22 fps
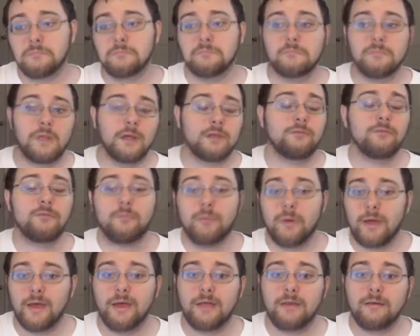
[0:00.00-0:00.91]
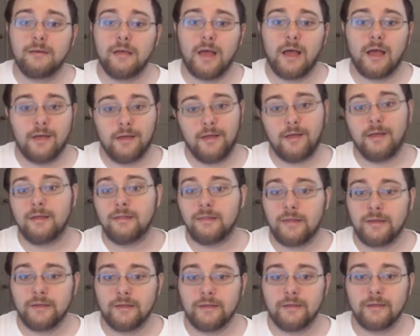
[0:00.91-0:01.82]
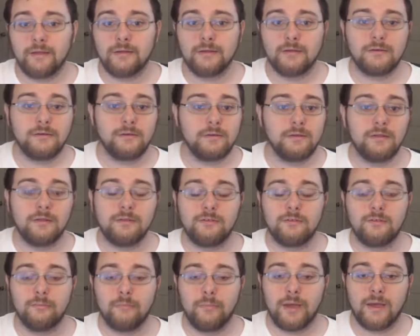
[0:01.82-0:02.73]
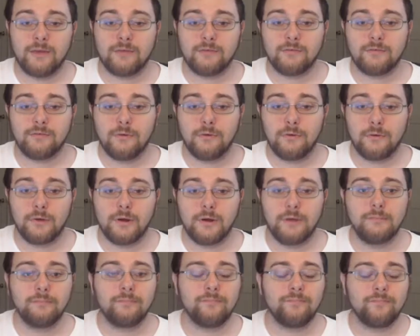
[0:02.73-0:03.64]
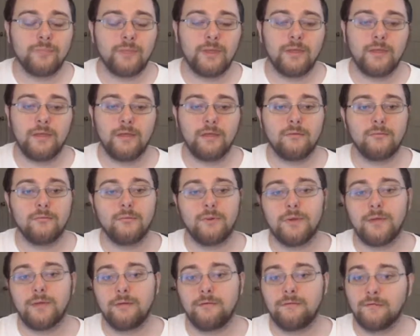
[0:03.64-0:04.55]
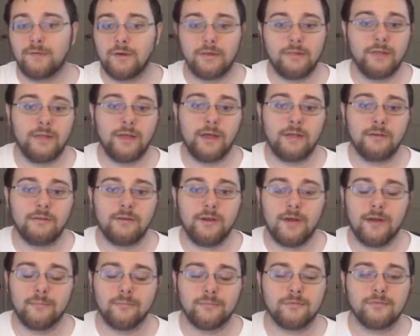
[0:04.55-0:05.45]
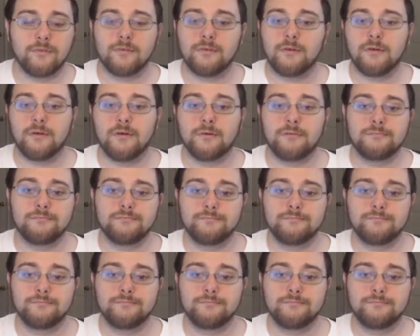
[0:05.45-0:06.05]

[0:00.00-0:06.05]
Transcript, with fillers: not too bad. I like a decent backstory, and we finally got Tops, so,